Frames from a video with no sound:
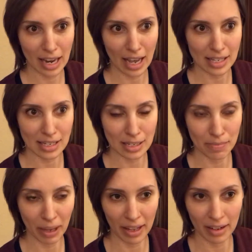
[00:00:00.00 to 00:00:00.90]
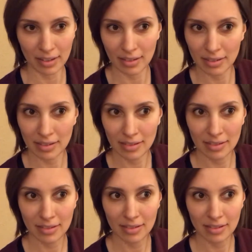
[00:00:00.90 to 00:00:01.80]
hasn't been
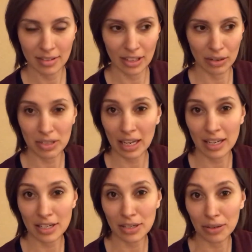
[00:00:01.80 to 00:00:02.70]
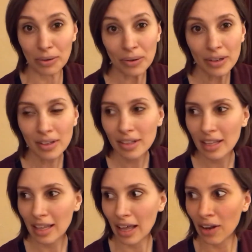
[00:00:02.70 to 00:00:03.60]
tended to,
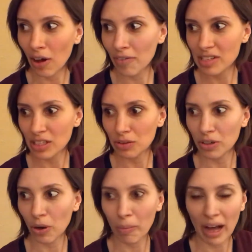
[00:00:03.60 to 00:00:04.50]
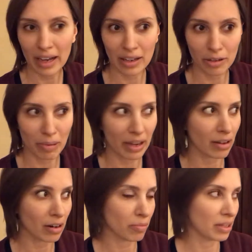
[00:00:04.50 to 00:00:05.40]
then all of a sudden you can go back in your
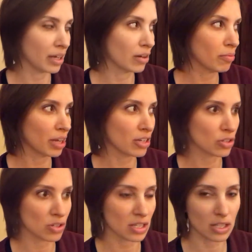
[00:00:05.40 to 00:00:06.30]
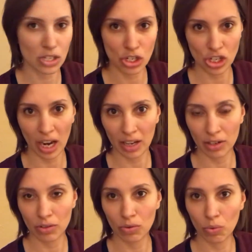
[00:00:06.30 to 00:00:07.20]
backyard and be like, oh my gosh, there's like this
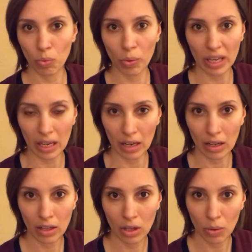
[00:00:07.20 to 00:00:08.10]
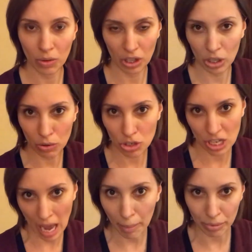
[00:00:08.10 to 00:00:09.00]
giant weed with a huge
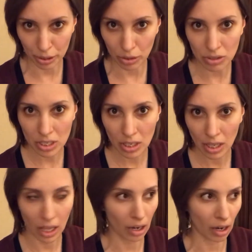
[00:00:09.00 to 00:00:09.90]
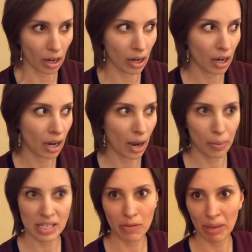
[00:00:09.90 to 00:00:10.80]
taproot here. I
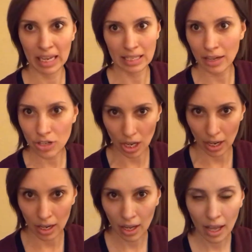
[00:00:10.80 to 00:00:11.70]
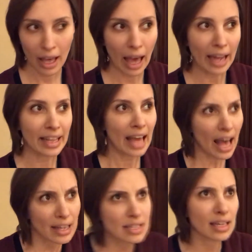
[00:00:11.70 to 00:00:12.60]
wasn't even paying attention. And
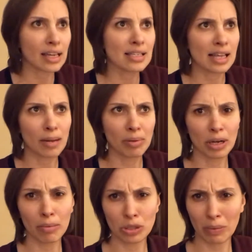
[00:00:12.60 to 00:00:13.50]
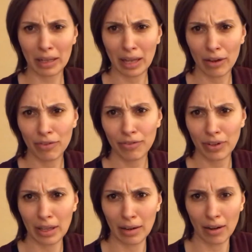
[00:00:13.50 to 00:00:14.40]
yes, like is that applicable to my life
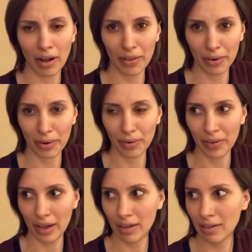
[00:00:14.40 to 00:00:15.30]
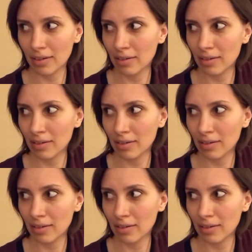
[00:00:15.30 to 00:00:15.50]
in other like